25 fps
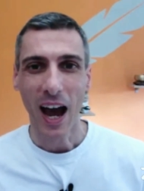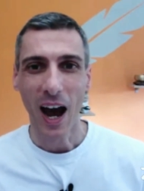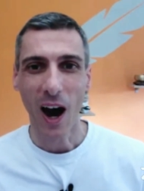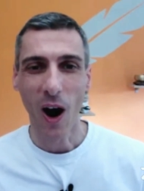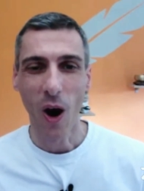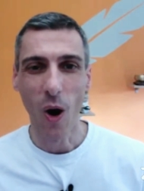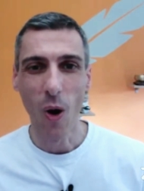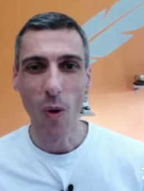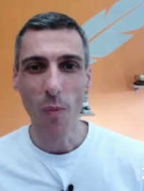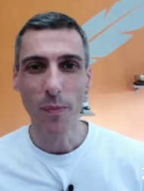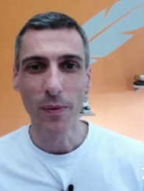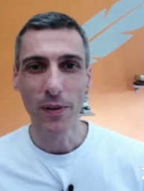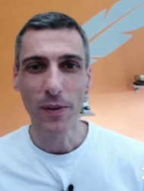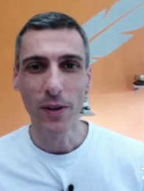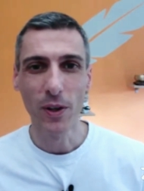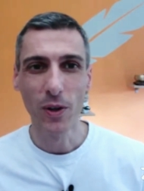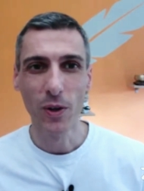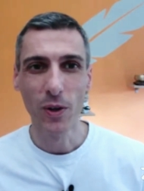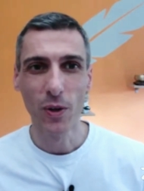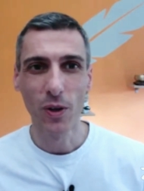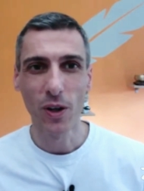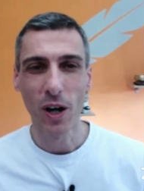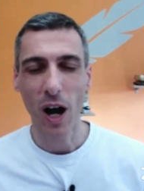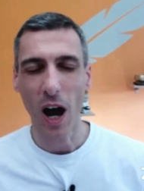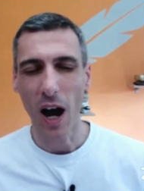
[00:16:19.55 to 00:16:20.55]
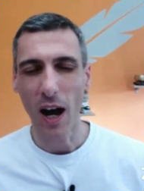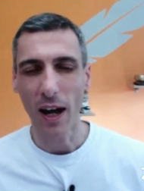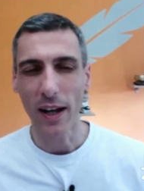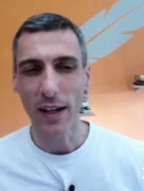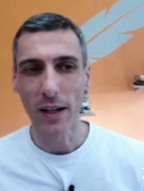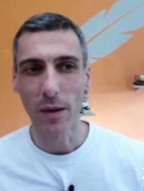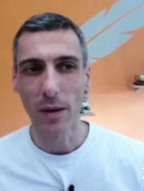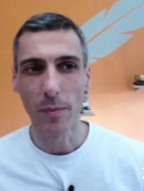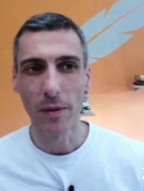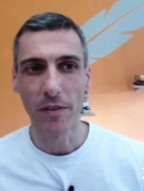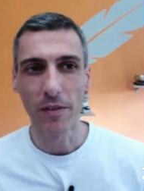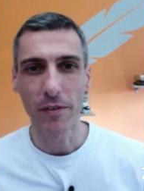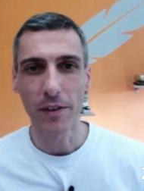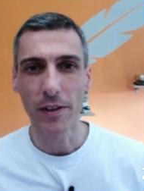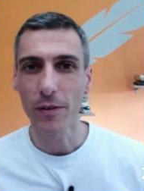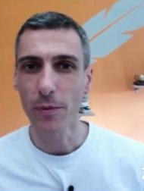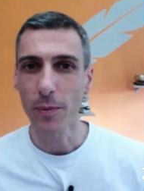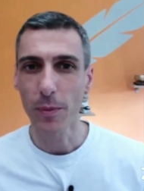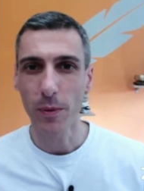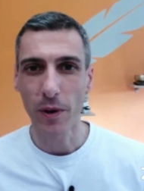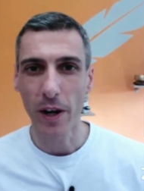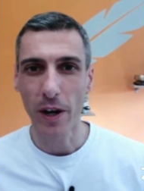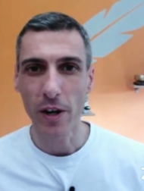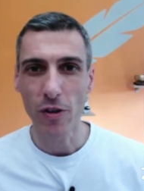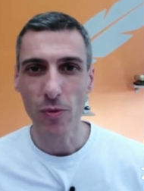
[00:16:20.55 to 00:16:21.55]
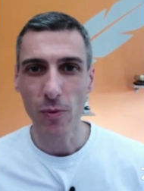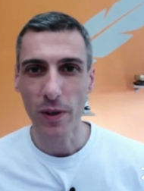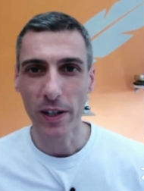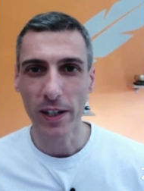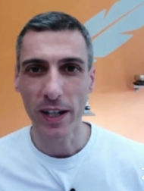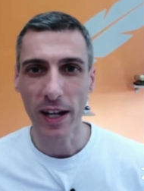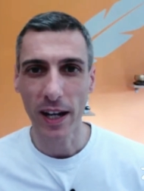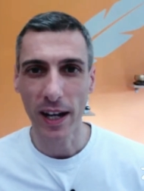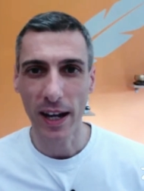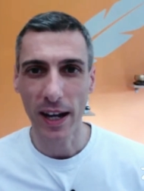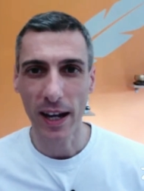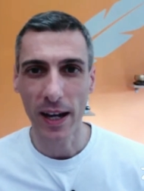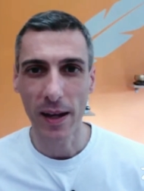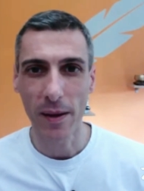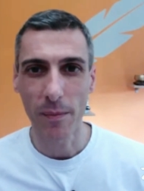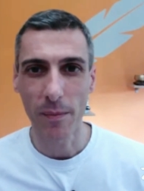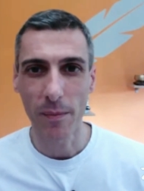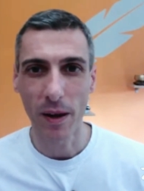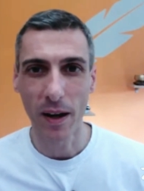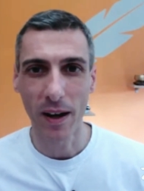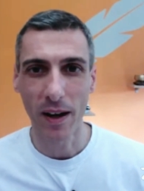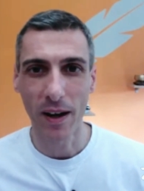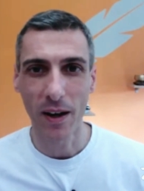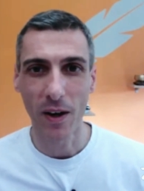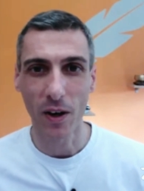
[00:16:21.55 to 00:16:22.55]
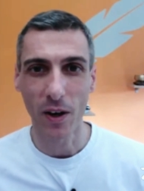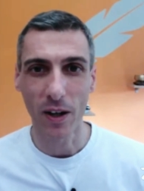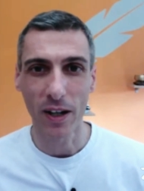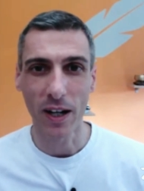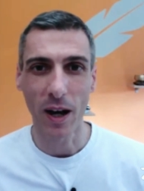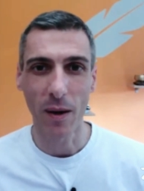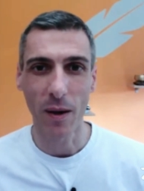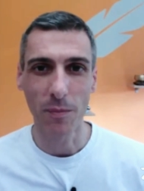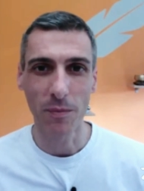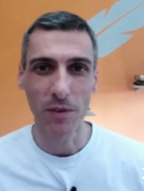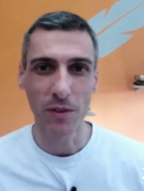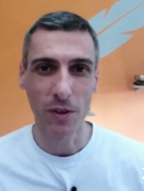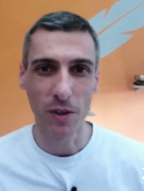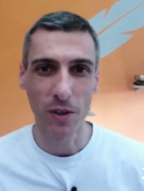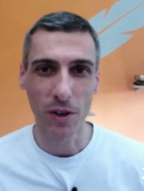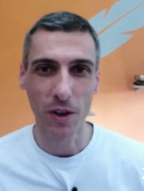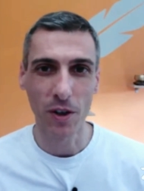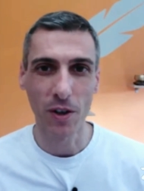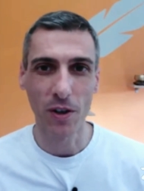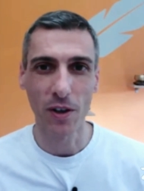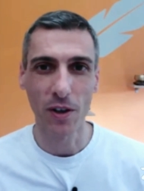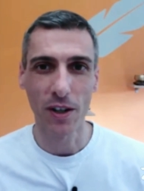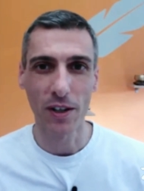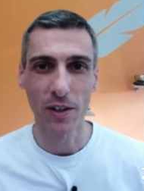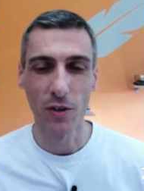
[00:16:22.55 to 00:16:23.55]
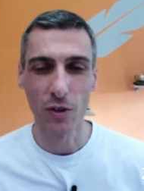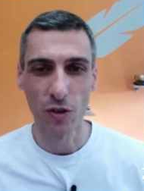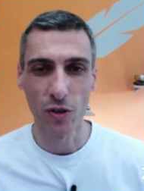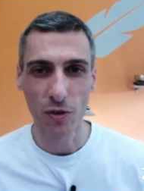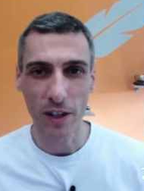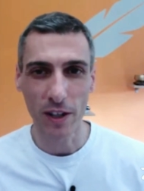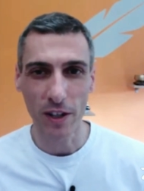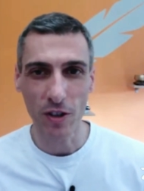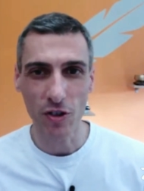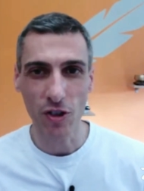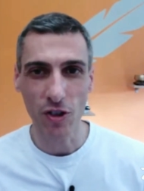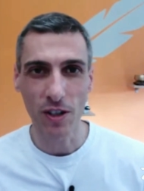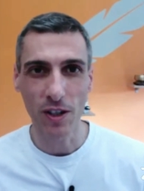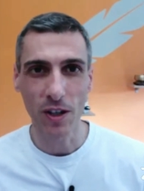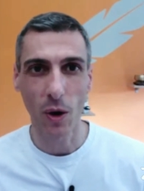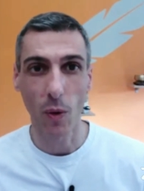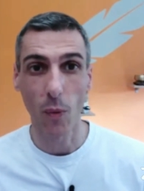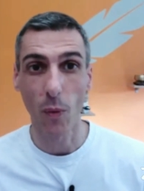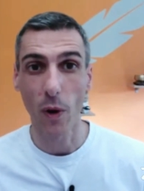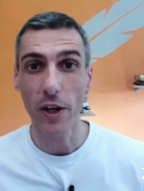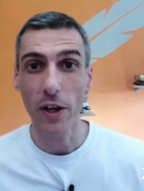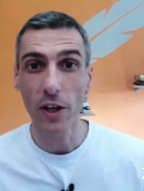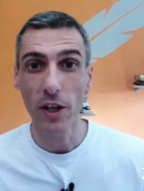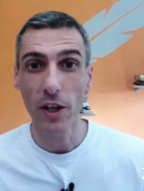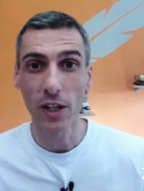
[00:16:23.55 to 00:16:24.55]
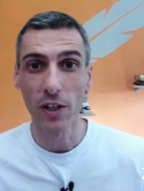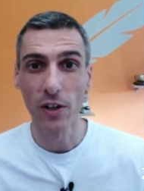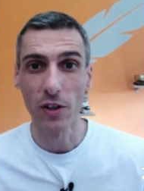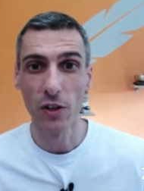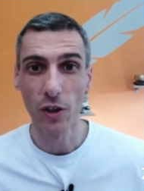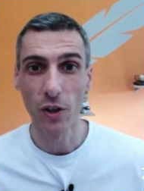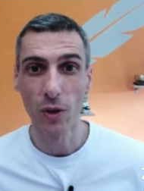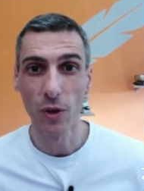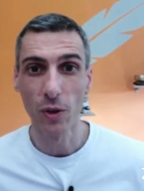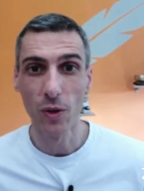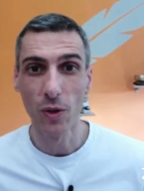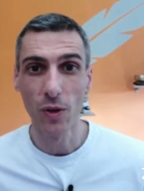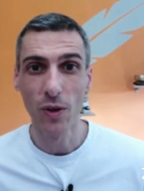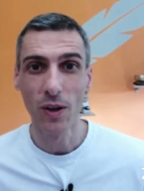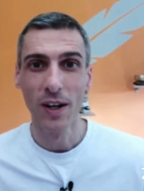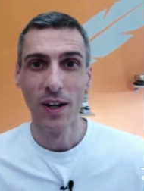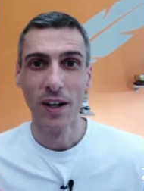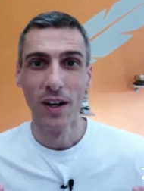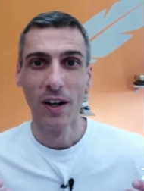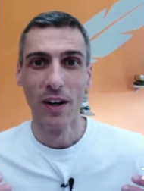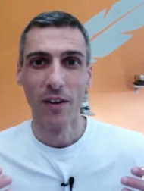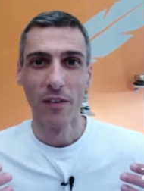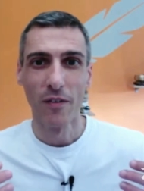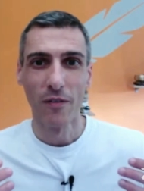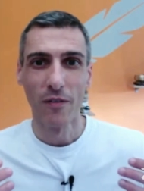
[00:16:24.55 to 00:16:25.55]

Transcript: I hope you got a little bit of inspiration when it comes to your nutrition, or what you can do